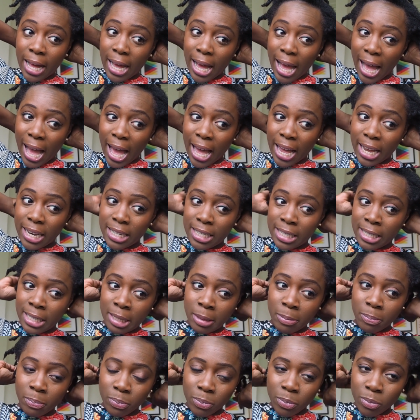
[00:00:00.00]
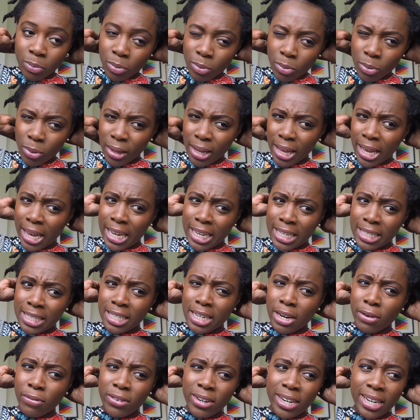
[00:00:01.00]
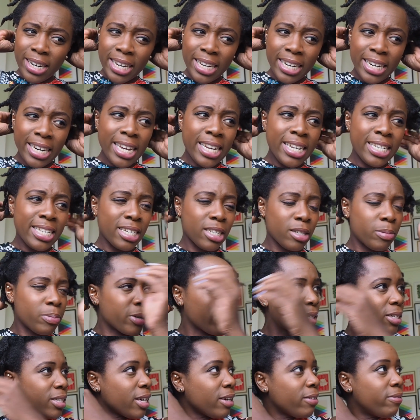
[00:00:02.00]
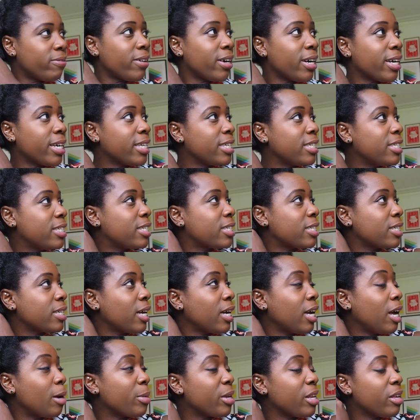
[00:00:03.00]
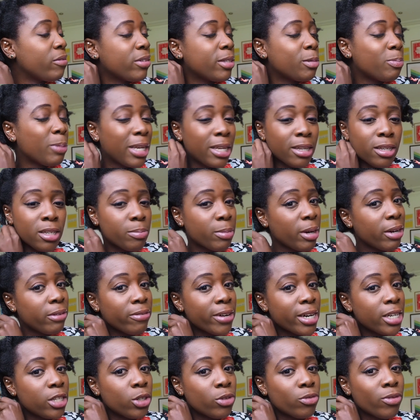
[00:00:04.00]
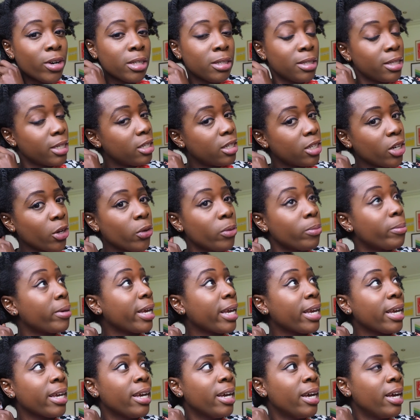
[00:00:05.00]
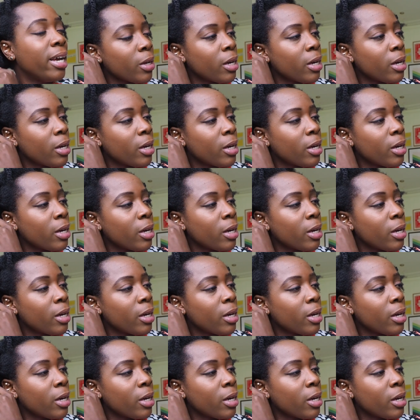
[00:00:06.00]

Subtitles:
And it is definitely needed because even speaking to my friend who runs it, Toby,